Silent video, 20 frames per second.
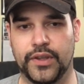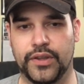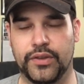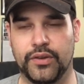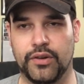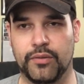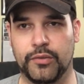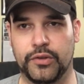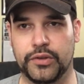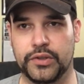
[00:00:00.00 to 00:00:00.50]

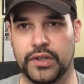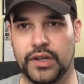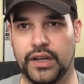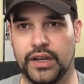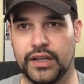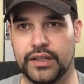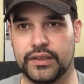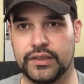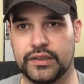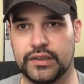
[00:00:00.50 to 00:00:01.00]
thermal
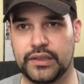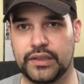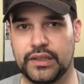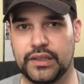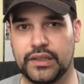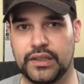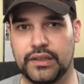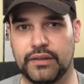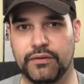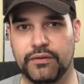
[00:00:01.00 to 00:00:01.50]
socks.
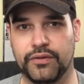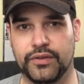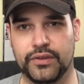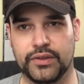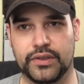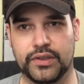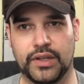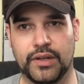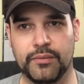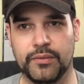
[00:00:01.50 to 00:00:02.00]
For
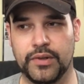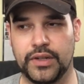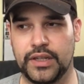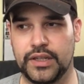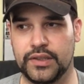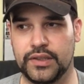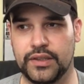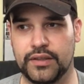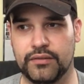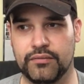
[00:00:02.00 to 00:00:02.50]
some
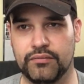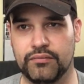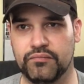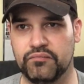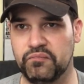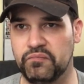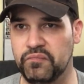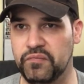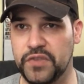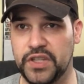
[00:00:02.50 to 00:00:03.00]
reason,
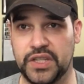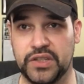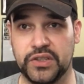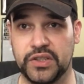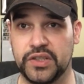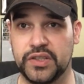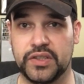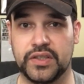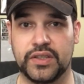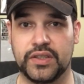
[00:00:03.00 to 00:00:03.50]

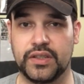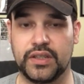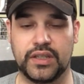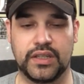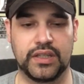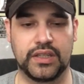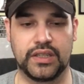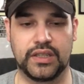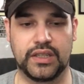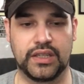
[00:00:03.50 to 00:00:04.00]

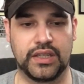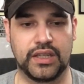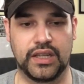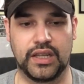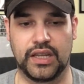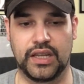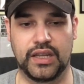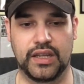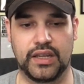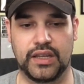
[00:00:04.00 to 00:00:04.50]

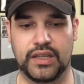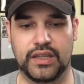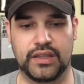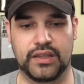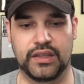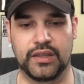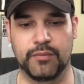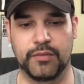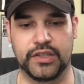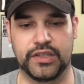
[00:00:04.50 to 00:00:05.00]

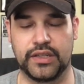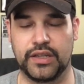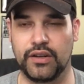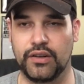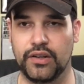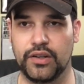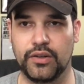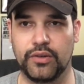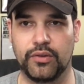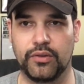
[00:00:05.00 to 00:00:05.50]
the
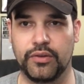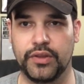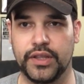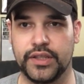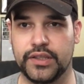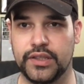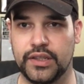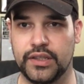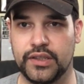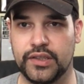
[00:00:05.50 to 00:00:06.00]
material
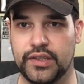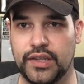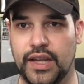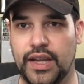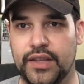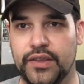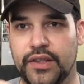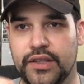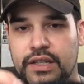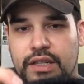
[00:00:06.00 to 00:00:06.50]
that's
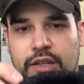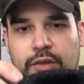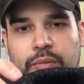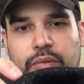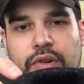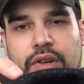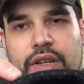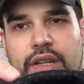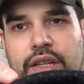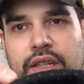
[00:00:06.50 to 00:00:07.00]
inside the
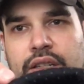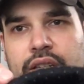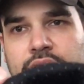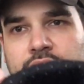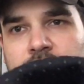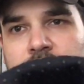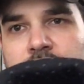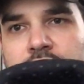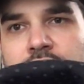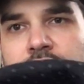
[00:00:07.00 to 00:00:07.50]
neoprene
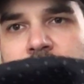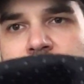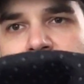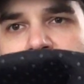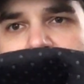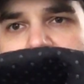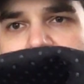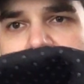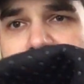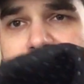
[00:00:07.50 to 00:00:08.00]

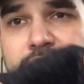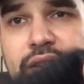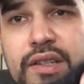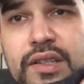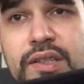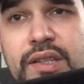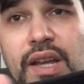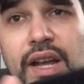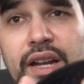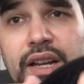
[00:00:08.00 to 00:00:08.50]
that's
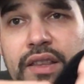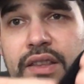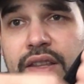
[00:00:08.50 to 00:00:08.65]
inside of